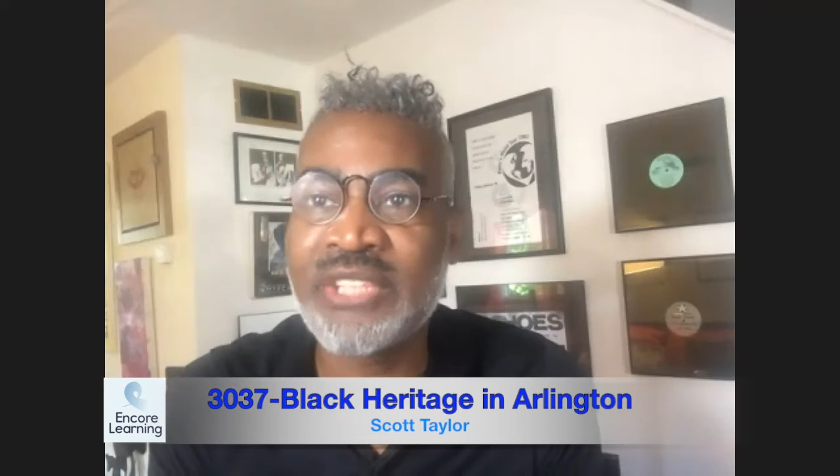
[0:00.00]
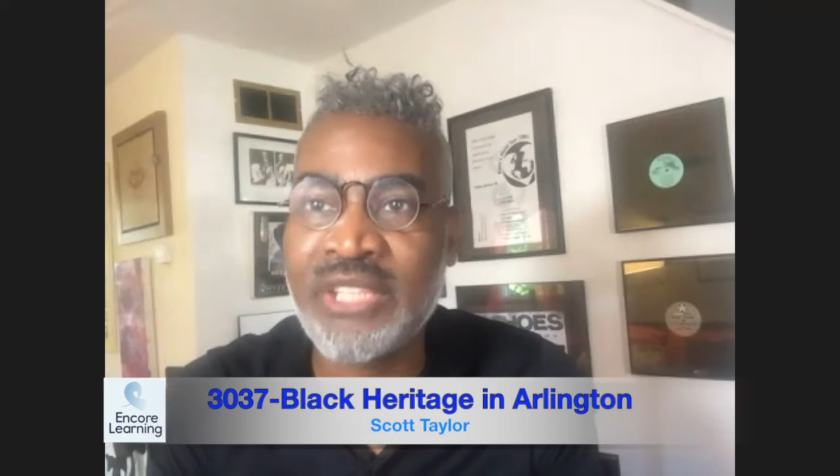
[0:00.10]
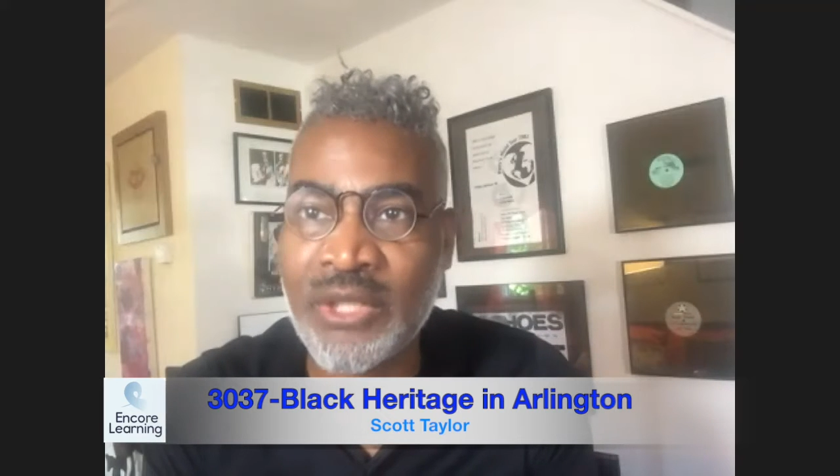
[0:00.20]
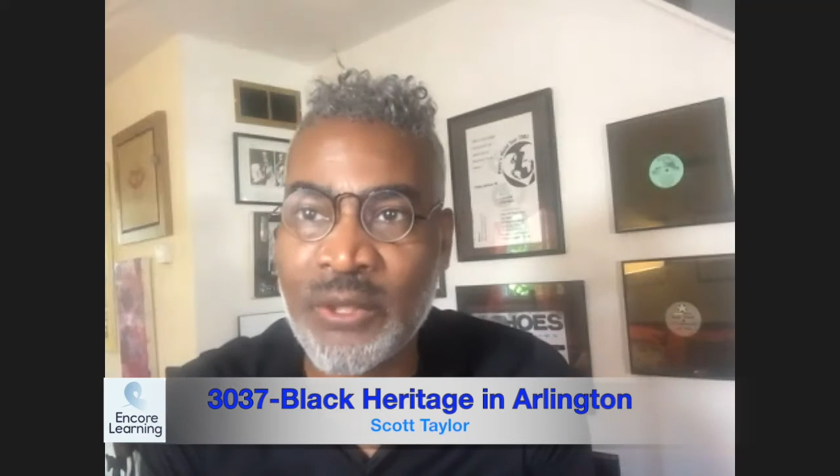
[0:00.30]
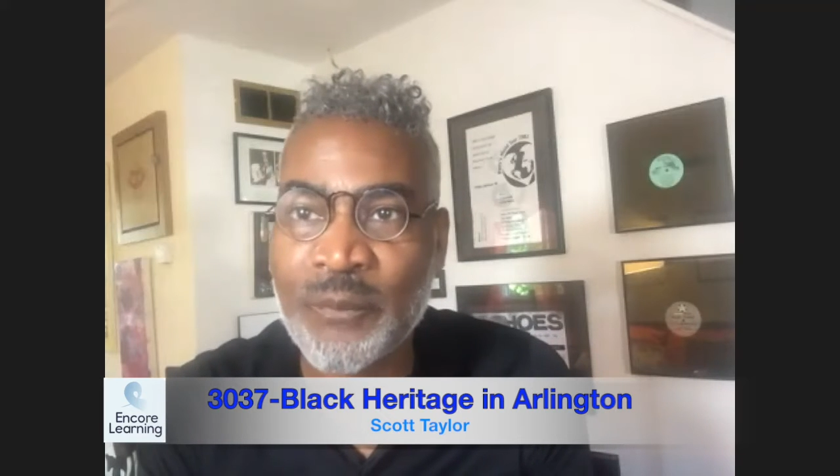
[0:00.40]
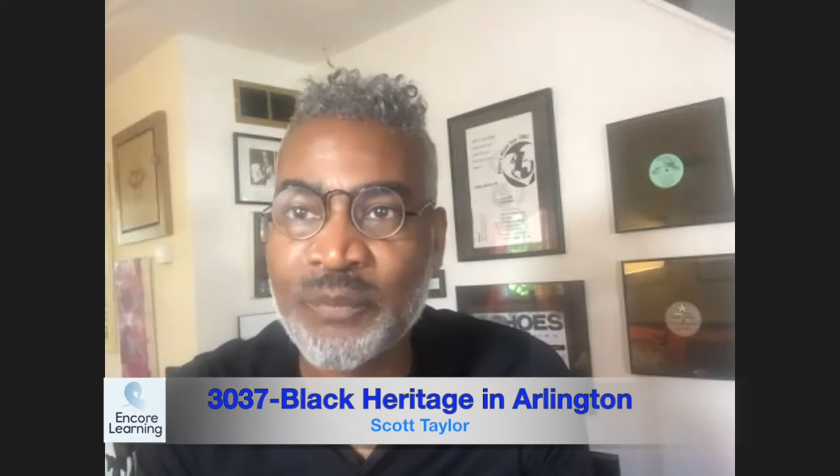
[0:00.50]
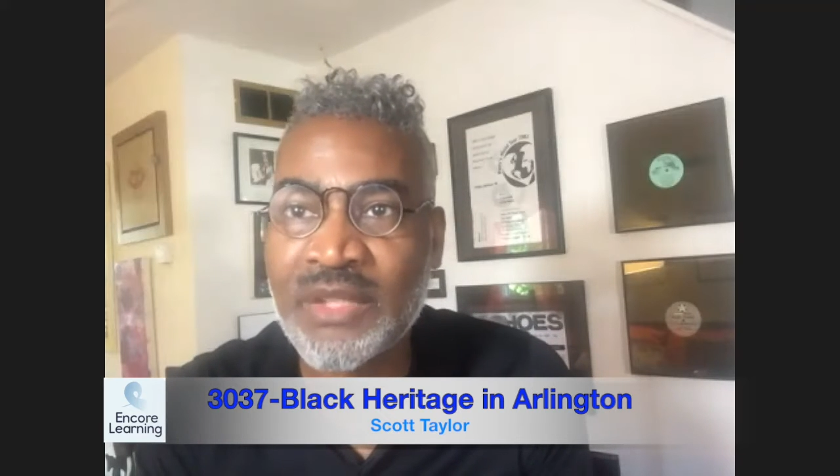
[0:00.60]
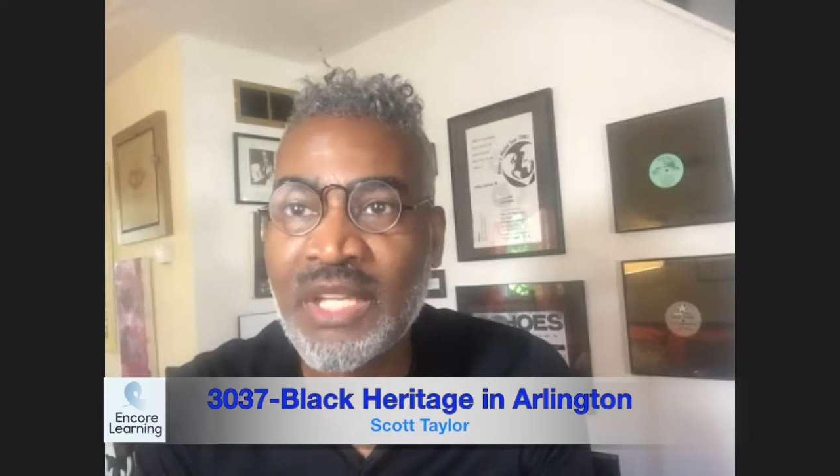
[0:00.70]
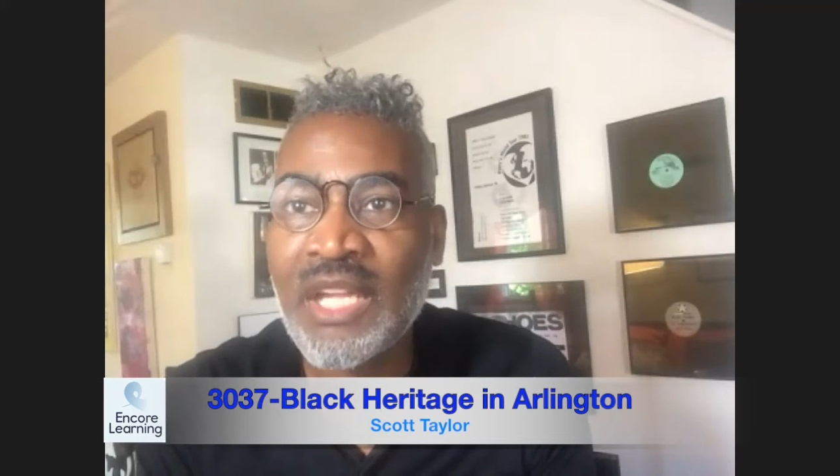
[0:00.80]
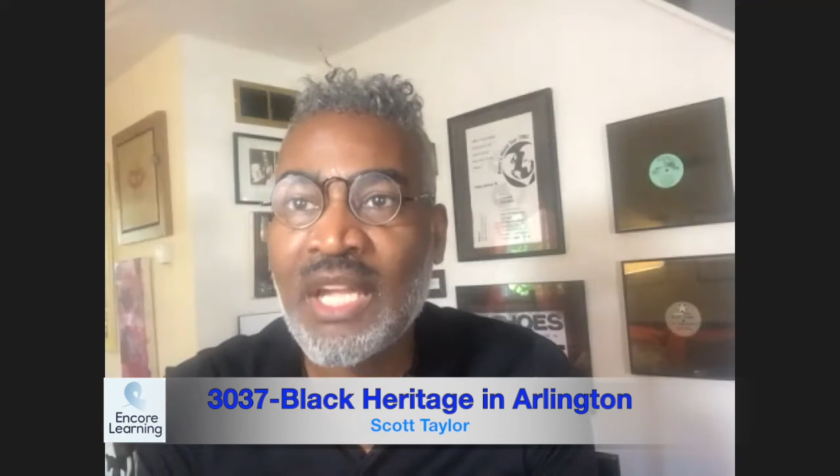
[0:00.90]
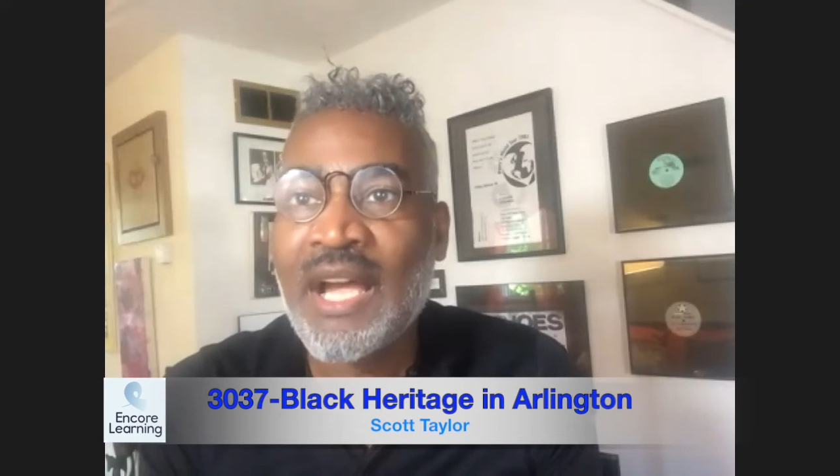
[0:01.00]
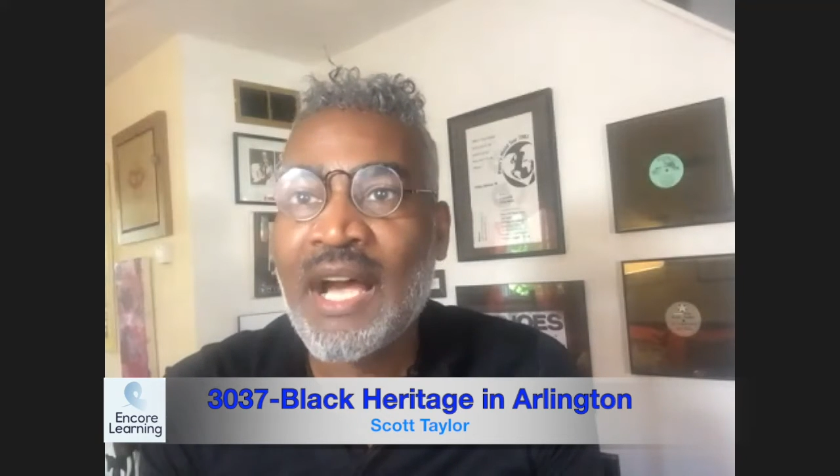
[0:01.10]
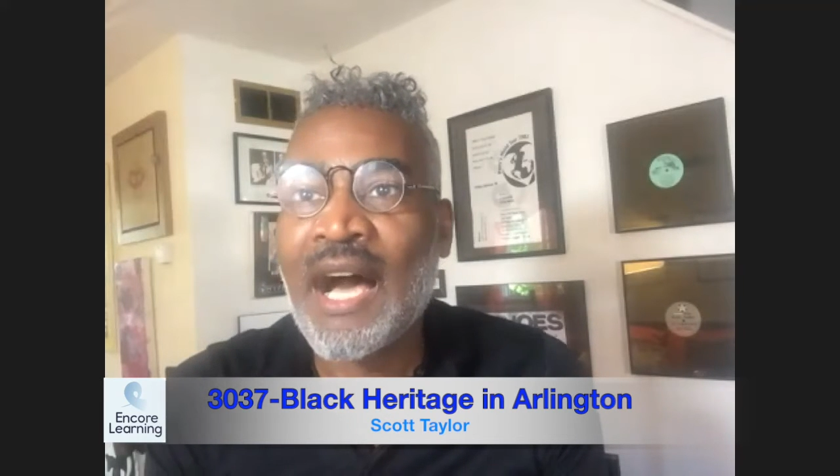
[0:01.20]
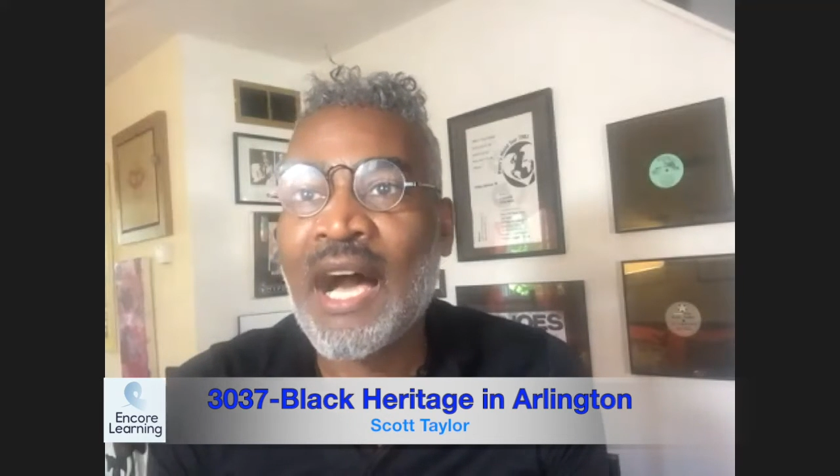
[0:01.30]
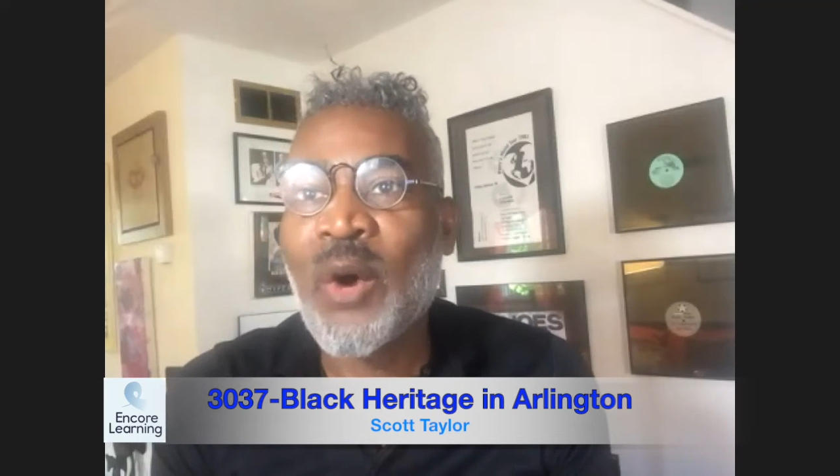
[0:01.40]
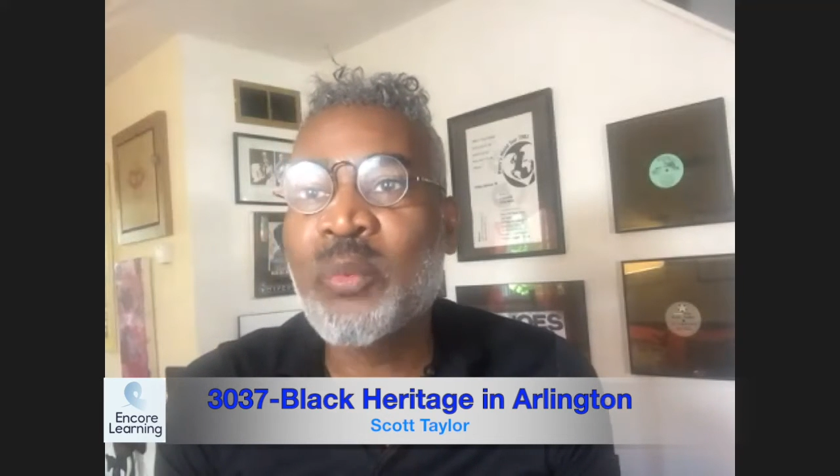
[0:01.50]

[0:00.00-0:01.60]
Hill, uh,